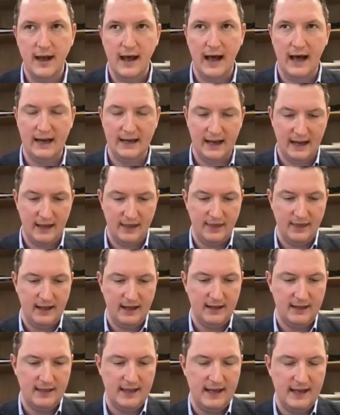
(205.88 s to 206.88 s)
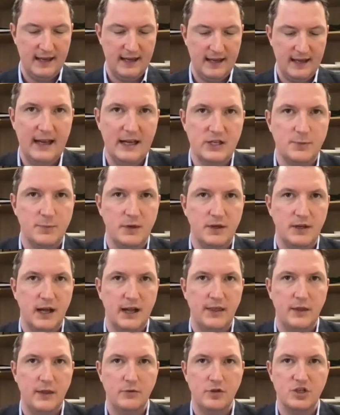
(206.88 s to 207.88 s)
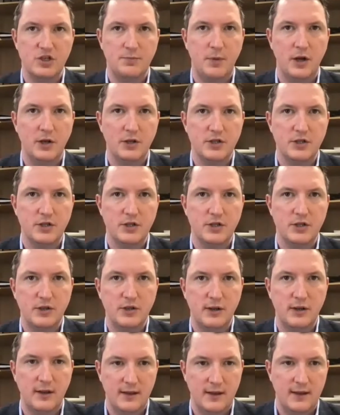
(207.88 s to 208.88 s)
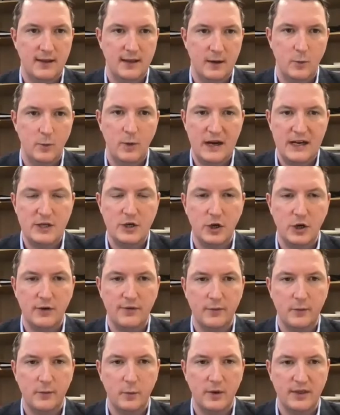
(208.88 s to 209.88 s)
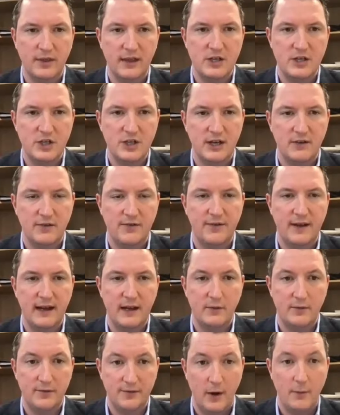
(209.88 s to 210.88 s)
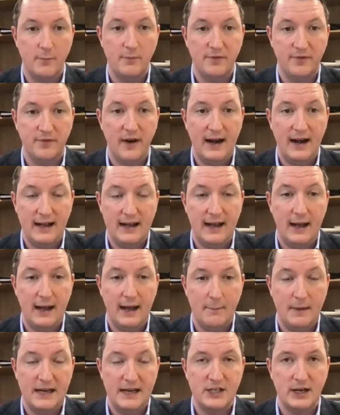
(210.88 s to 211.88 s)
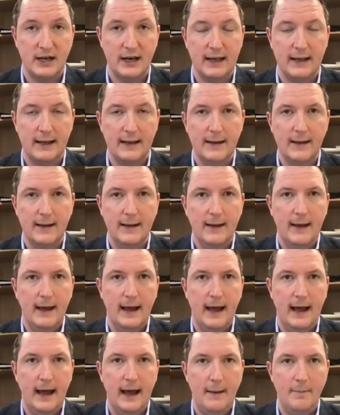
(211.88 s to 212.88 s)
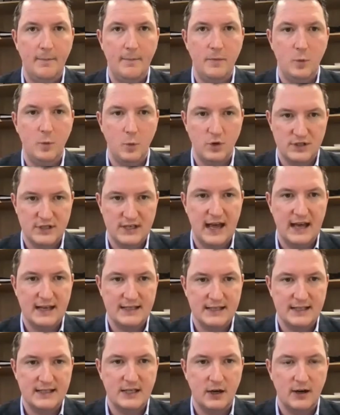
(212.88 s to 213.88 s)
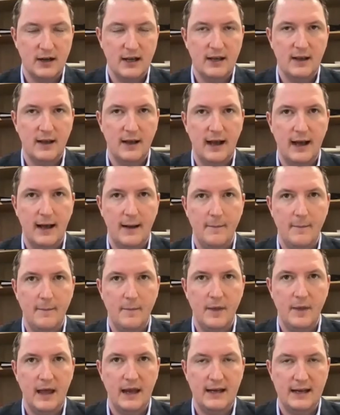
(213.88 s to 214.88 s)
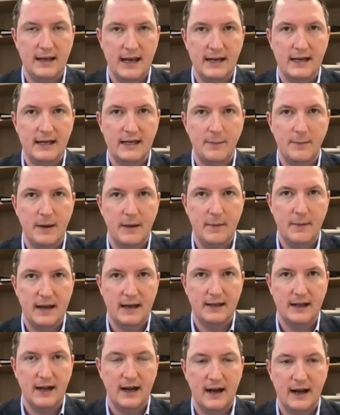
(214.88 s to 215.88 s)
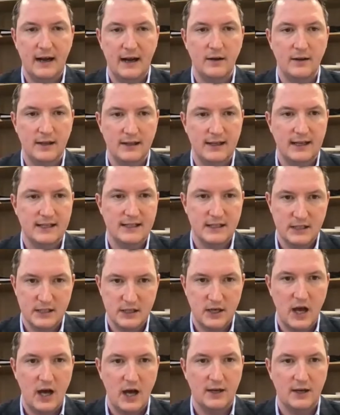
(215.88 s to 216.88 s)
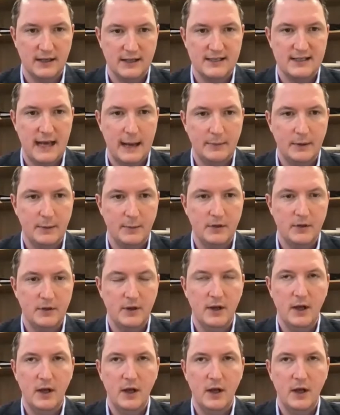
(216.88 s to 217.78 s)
And I think the engagement and the response that we took within Sinn Féin from Friday immediately was necessary. It needed to be made clear that this is not acceptable.